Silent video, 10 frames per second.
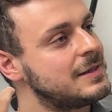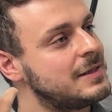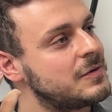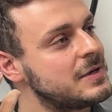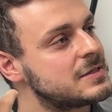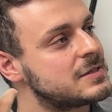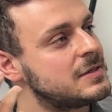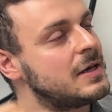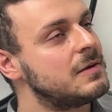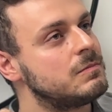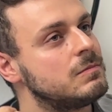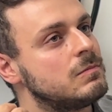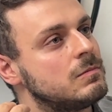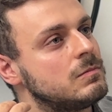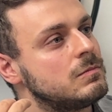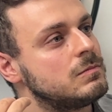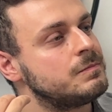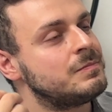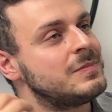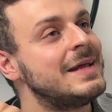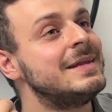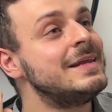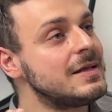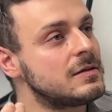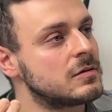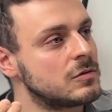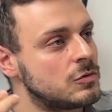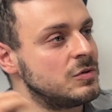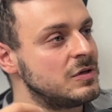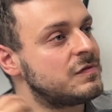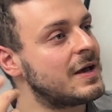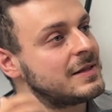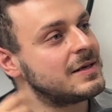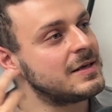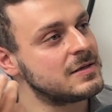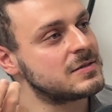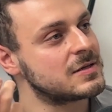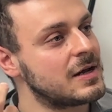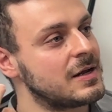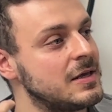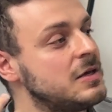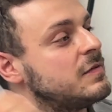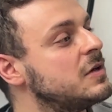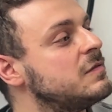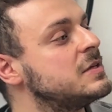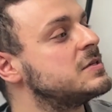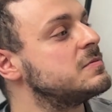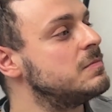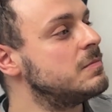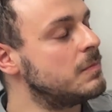there is the need to defend Israel, even if it's